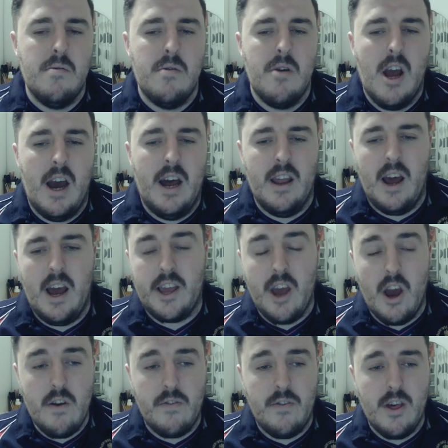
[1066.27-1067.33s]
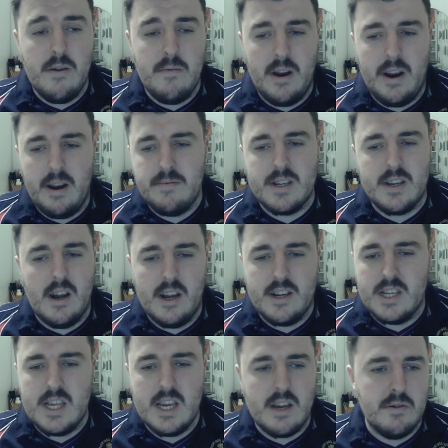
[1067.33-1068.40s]
and I go for them, and I'm just like, I
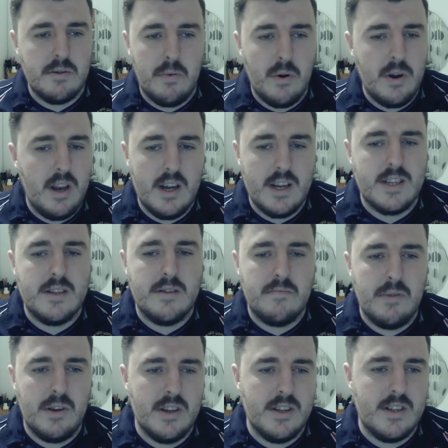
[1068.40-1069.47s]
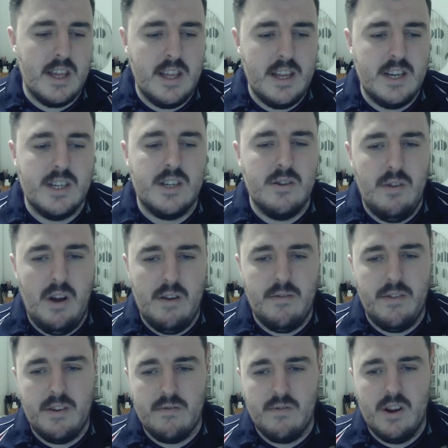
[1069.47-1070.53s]
just think it was pointless, because they just
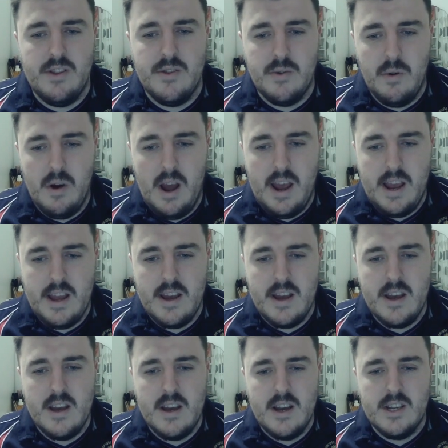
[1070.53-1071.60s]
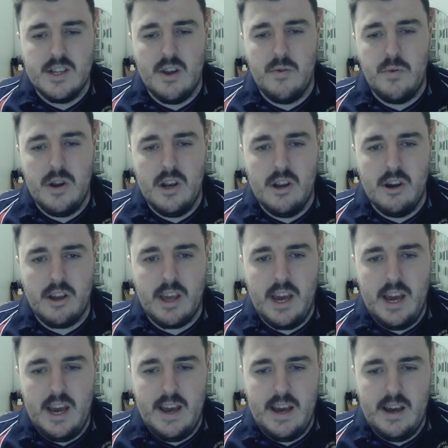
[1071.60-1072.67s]
everything runs away. So if we look
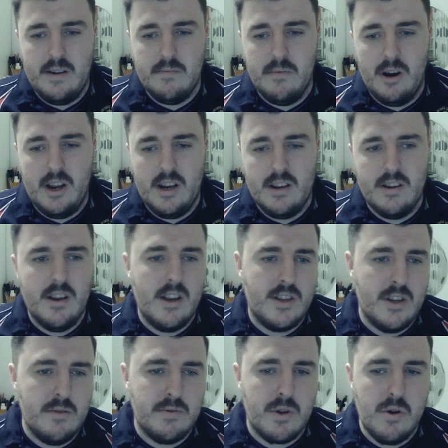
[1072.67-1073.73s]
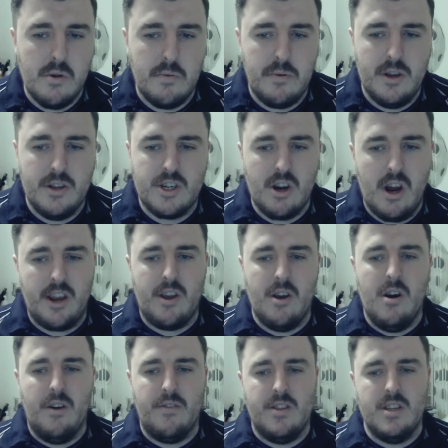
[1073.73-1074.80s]
here, my Tomb Scorpion tried to go
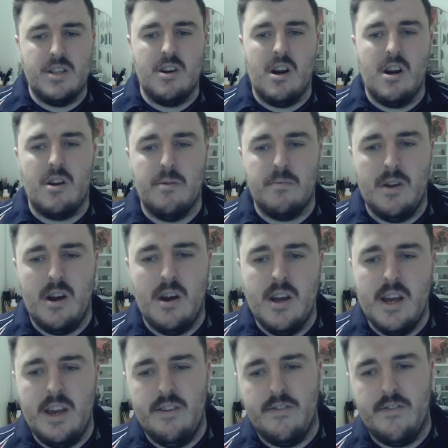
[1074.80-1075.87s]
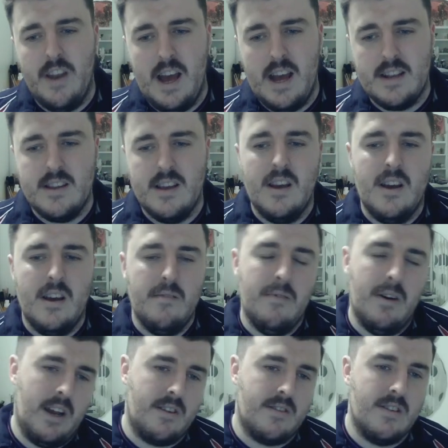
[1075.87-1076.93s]
after this gyrocopter, it fled.
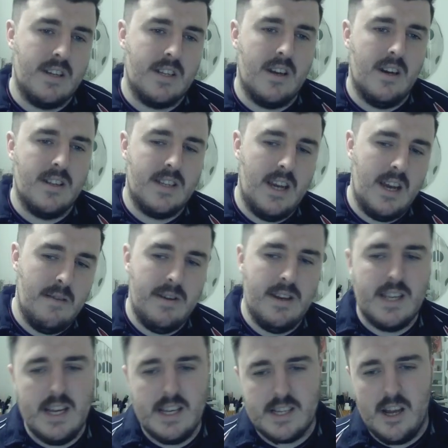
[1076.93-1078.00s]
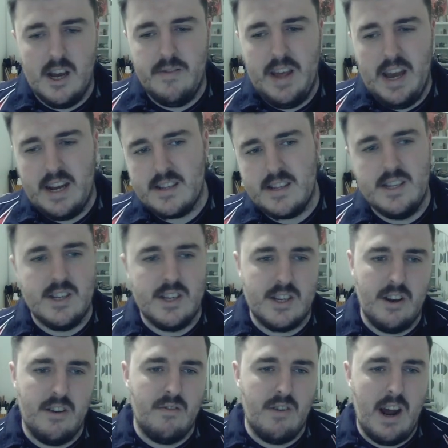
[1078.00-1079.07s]
My Necrosphinx can't see him. It's his turn next. He's just
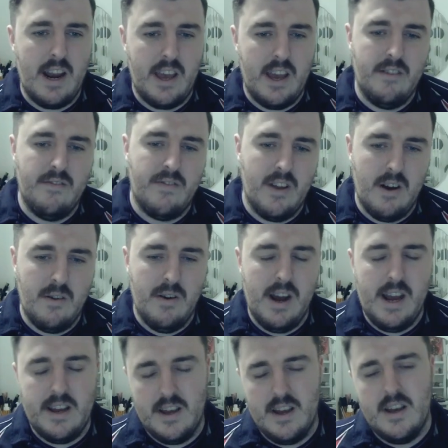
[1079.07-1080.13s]
going to rally it and fly away.